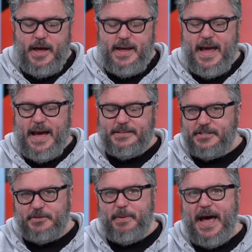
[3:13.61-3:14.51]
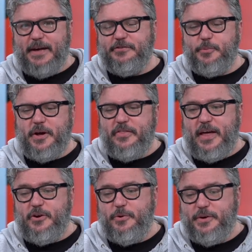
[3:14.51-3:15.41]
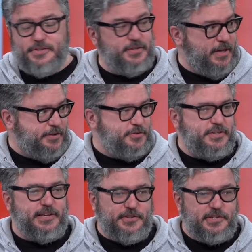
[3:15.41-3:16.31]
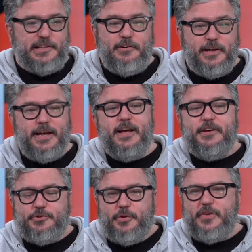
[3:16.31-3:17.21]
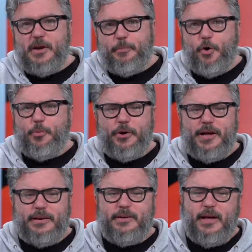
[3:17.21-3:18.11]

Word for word: he has this past with and who is as you said just clearly sort of inappropriate and,